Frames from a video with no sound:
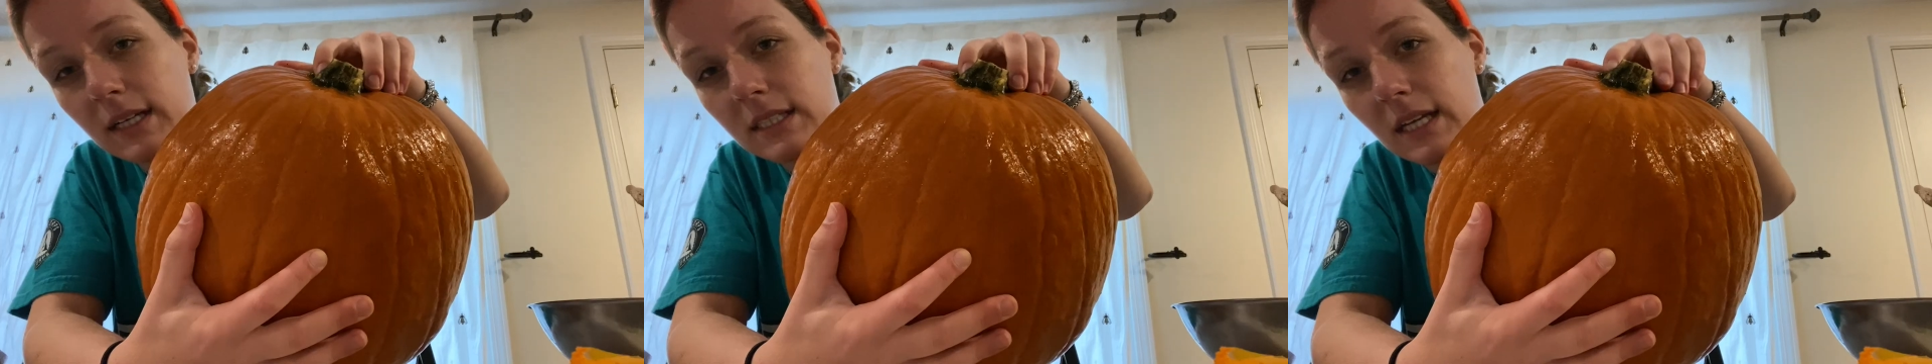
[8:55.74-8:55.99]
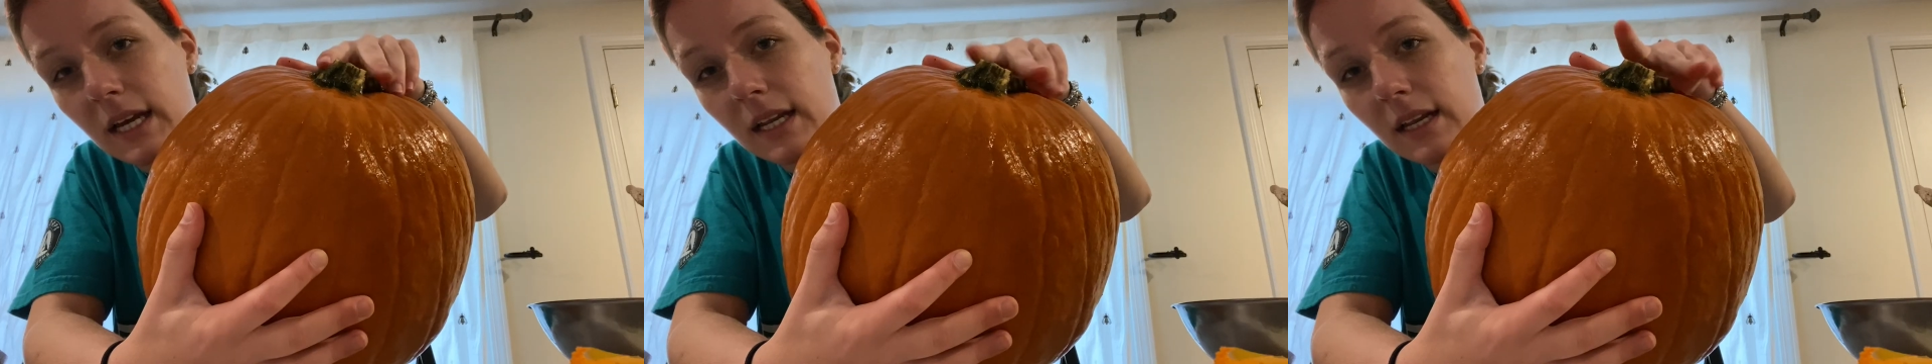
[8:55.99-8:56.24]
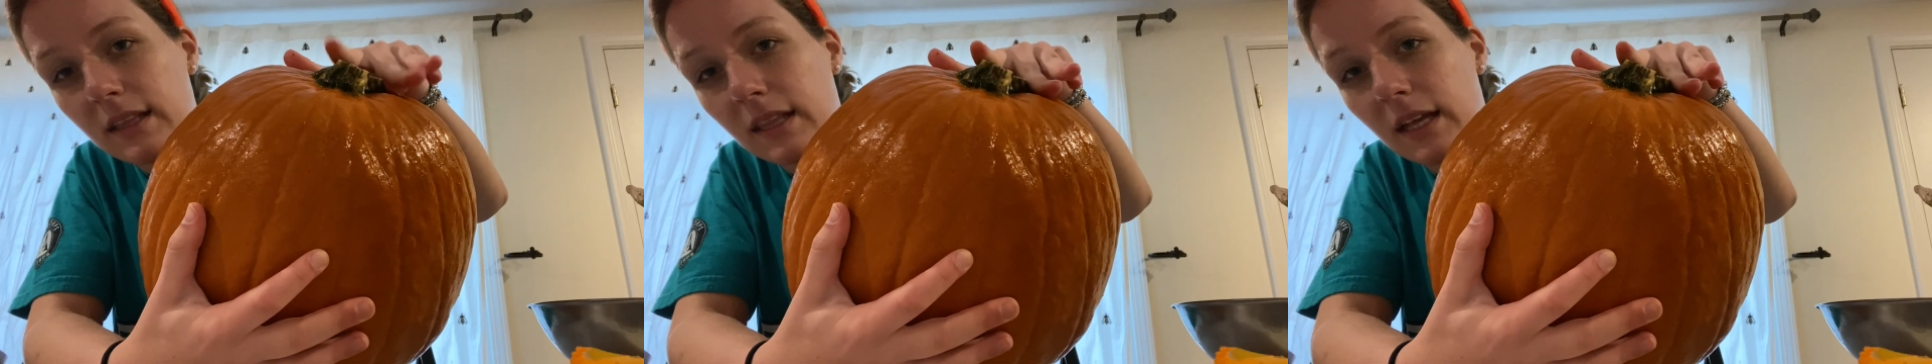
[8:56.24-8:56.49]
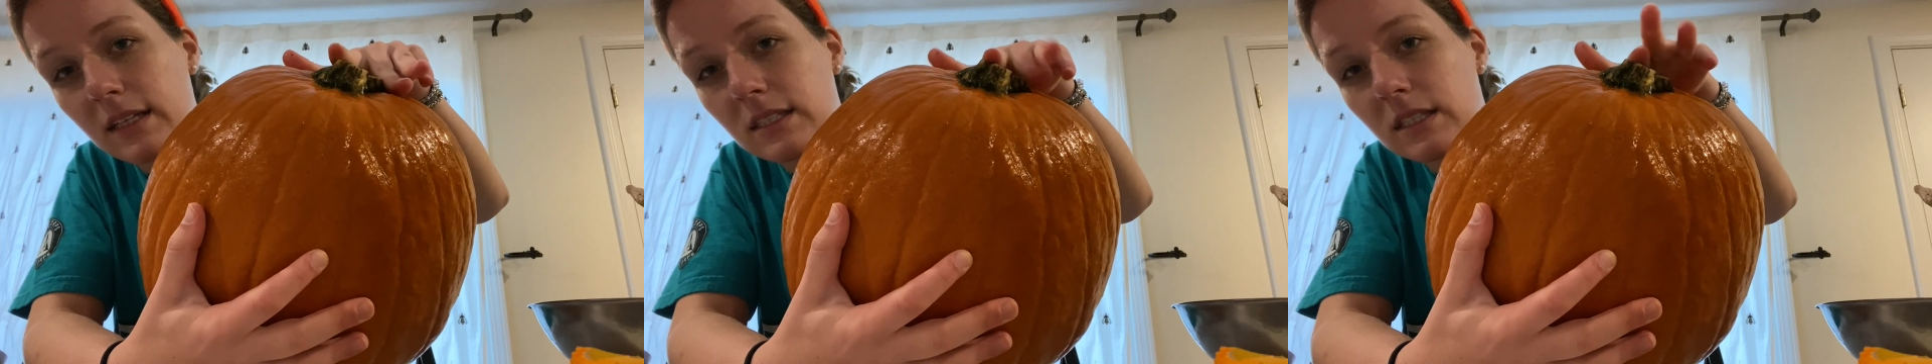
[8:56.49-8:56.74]
it,
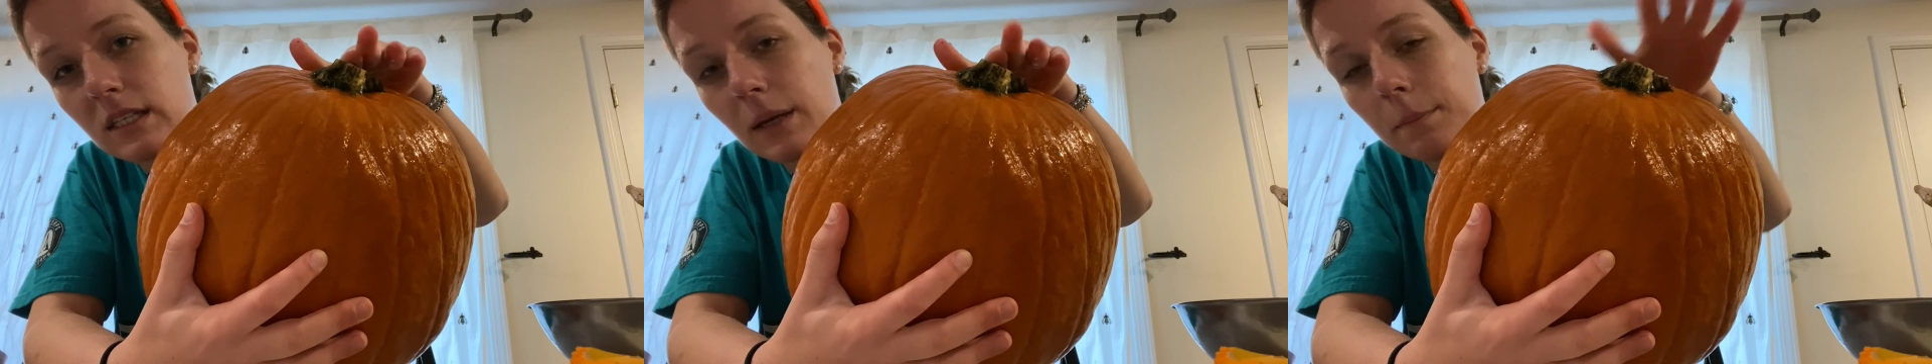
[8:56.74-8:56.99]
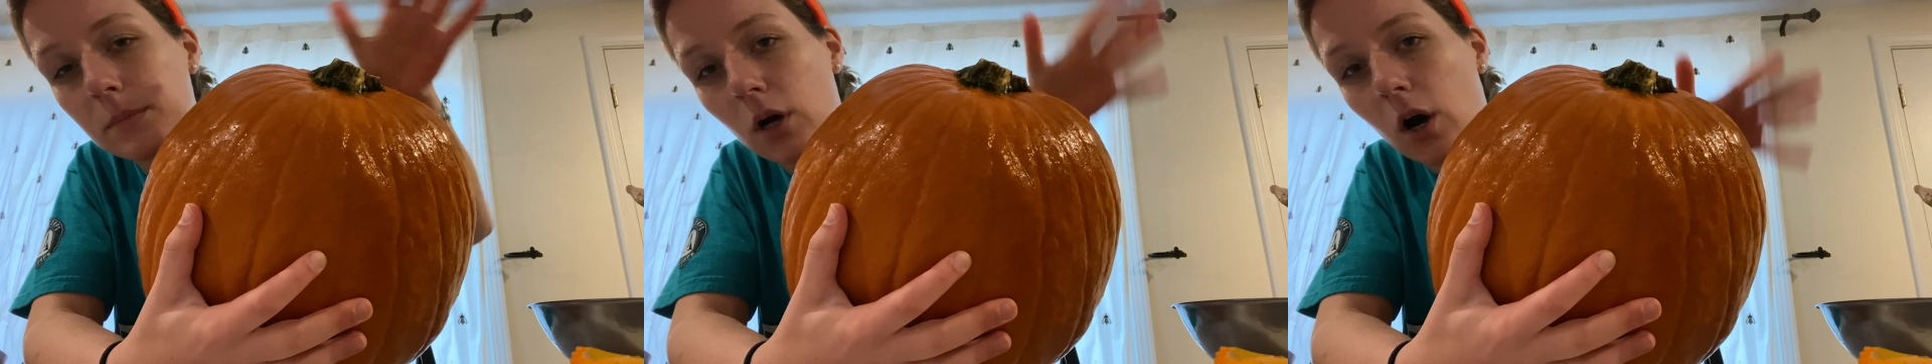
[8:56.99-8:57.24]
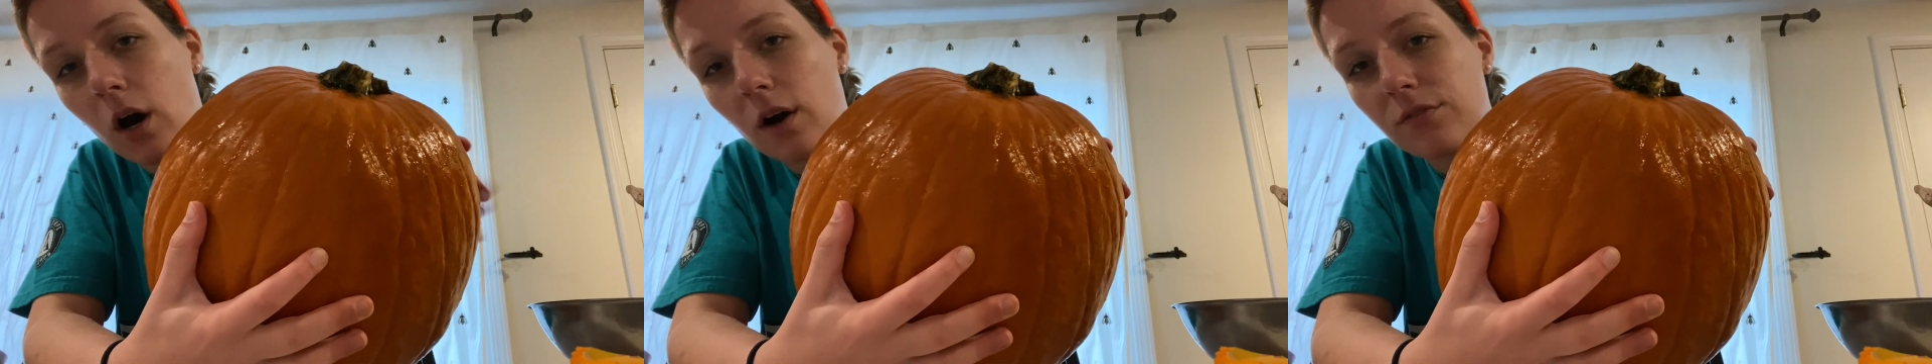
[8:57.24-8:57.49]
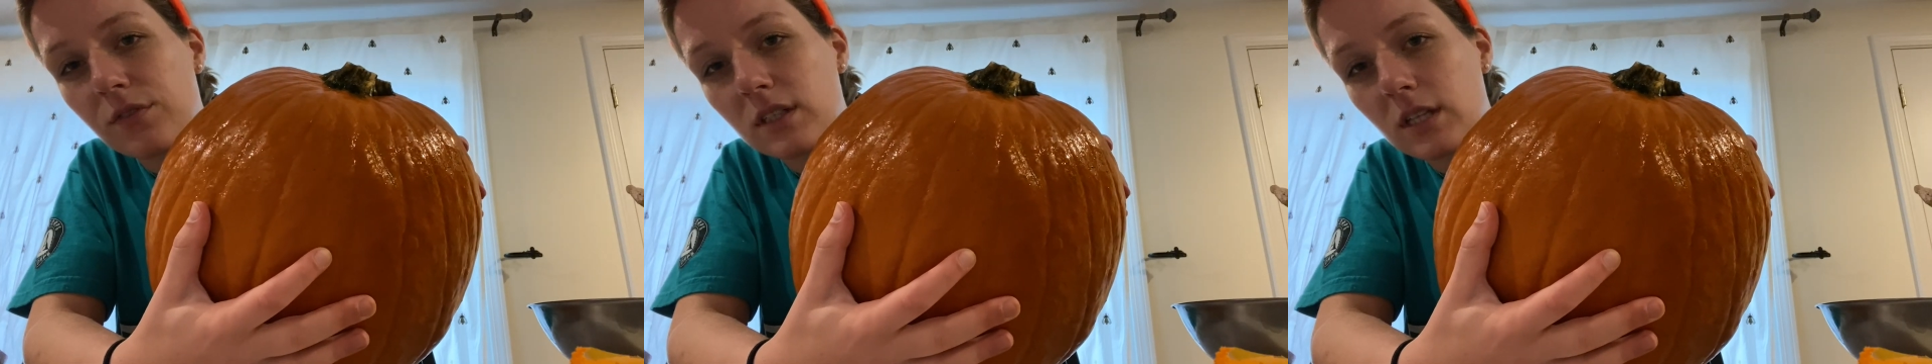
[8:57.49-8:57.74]
they snipped
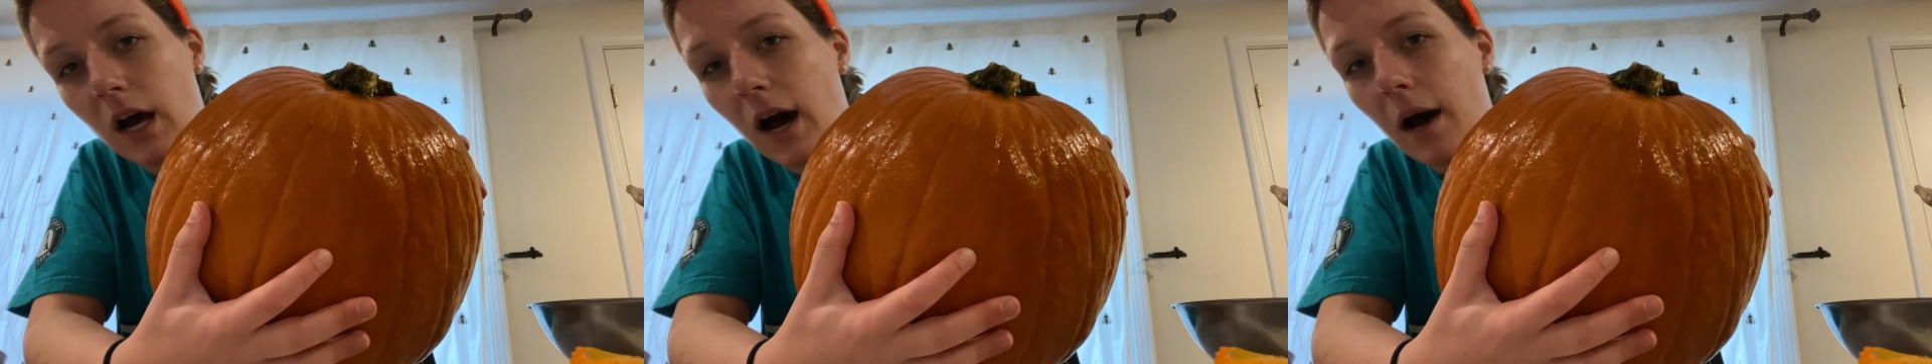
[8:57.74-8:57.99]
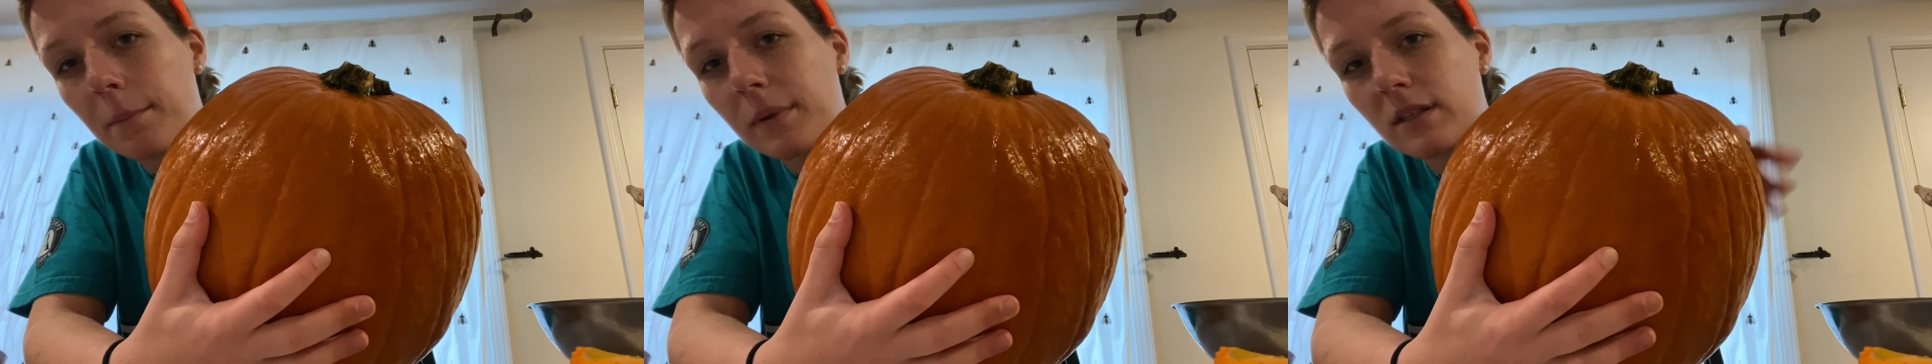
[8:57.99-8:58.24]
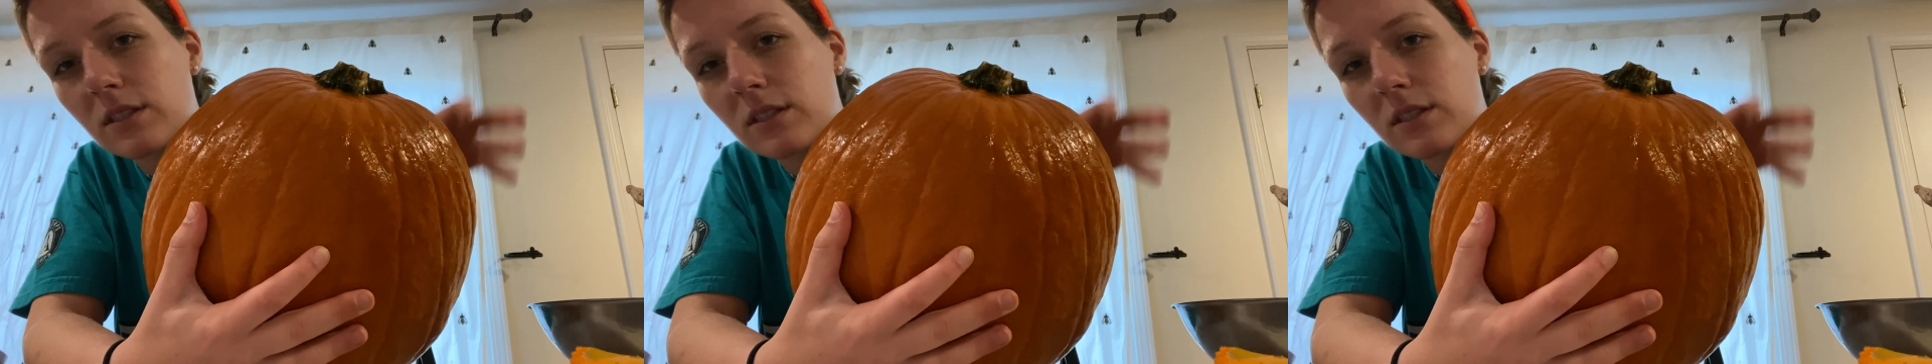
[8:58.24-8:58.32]
off the top.